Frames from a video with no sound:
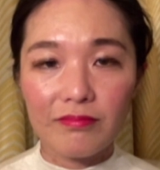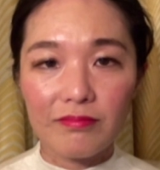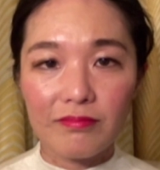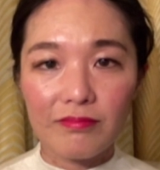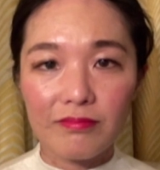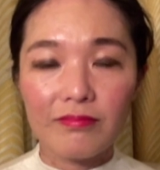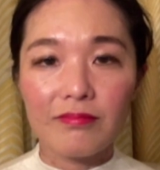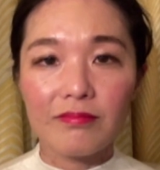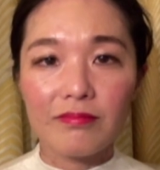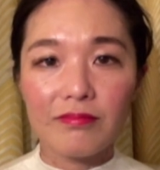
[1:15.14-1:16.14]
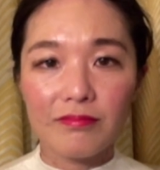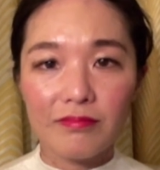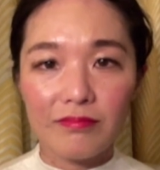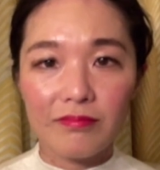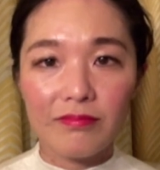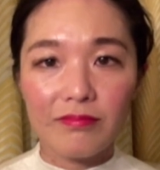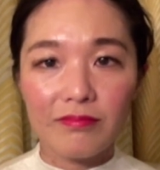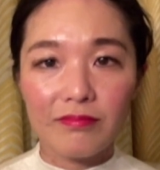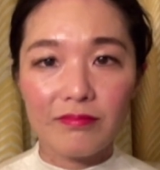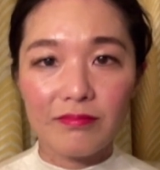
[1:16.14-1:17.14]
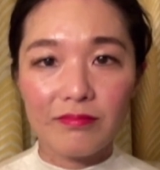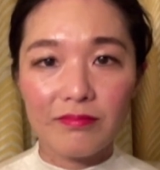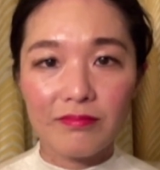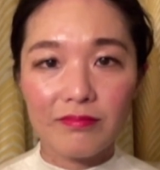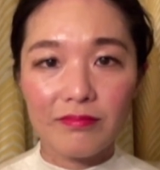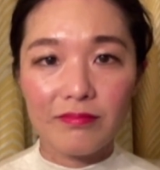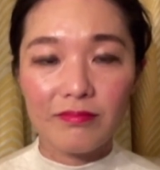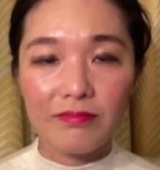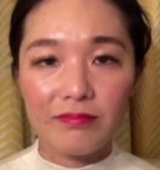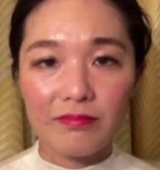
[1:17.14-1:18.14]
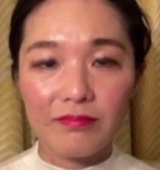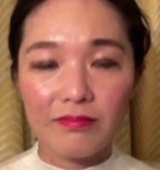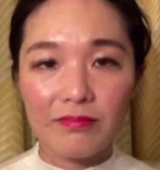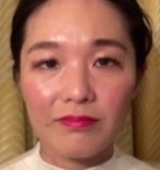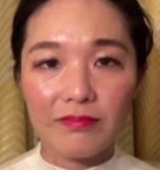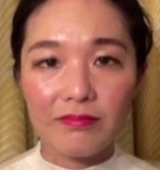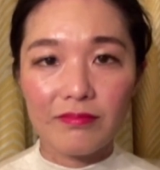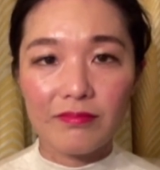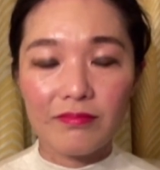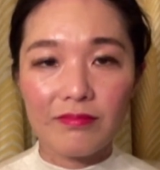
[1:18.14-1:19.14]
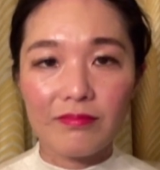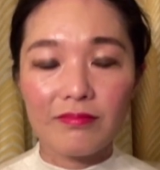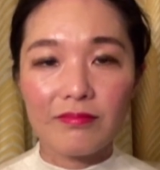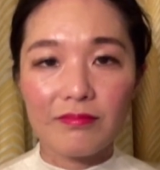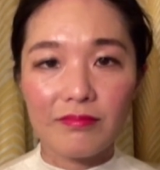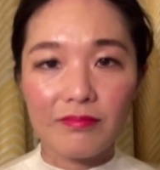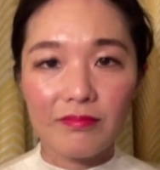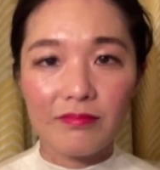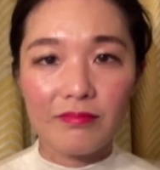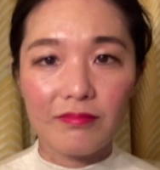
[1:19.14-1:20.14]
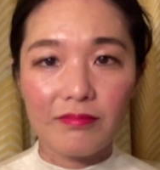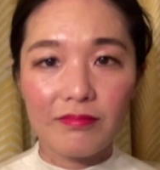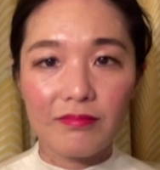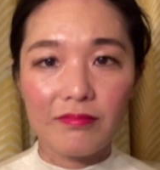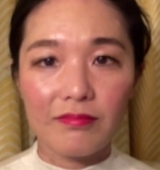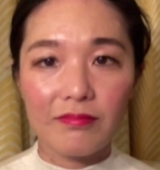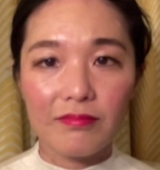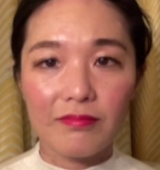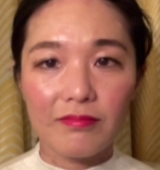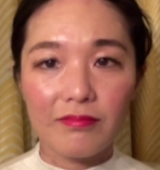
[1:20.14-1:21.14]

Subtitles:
This person isn't speaking.